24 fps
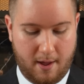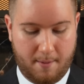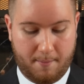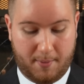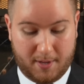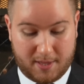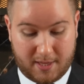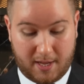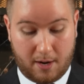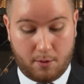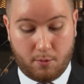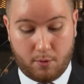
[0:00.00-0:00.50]

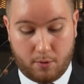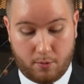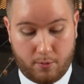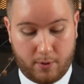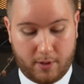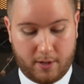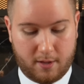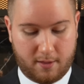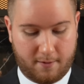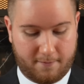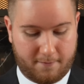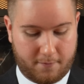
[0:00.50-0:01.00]
but they were
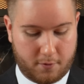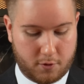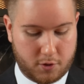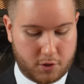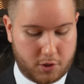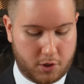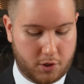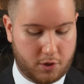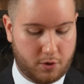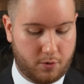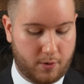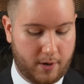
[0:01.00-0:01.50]
really the
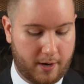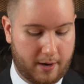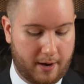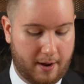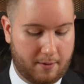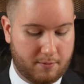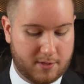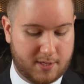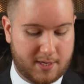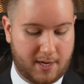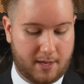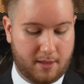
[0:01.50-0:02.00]
first to do it, and I
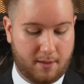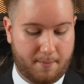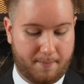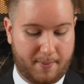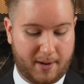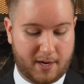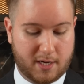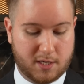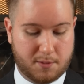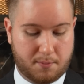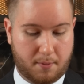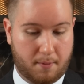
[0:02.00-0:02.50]
would say the
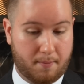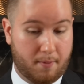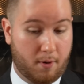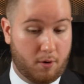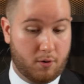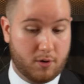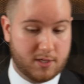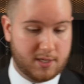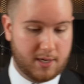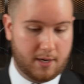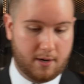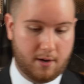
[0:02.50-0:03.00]
biggest proponents.